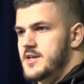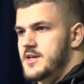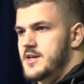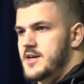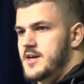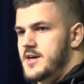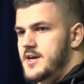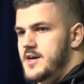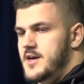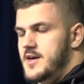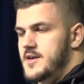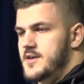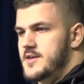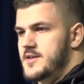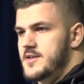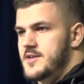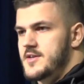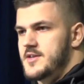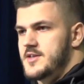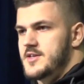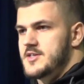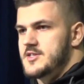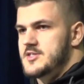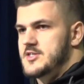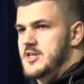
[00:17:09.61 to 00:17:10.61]
Uh,
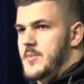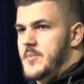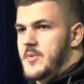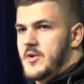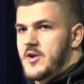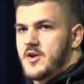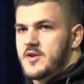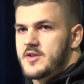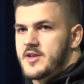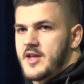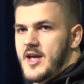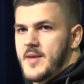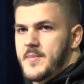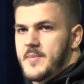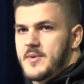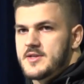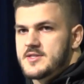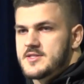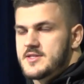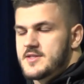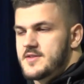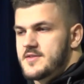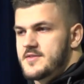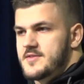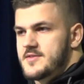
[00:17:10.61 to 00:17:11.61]
stepping on
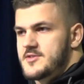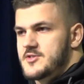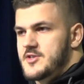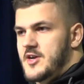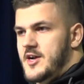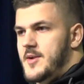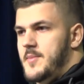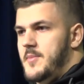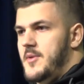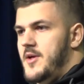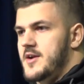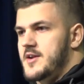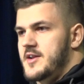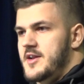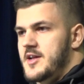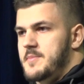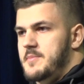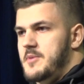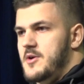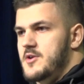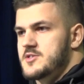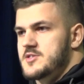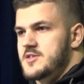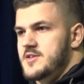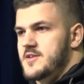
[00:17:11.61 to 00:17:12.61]
campus and trying to block Nick
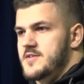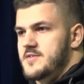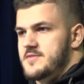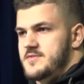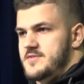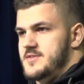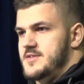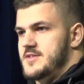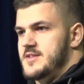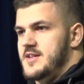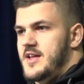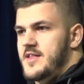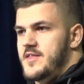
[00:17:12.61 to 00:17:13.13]
Bosa and,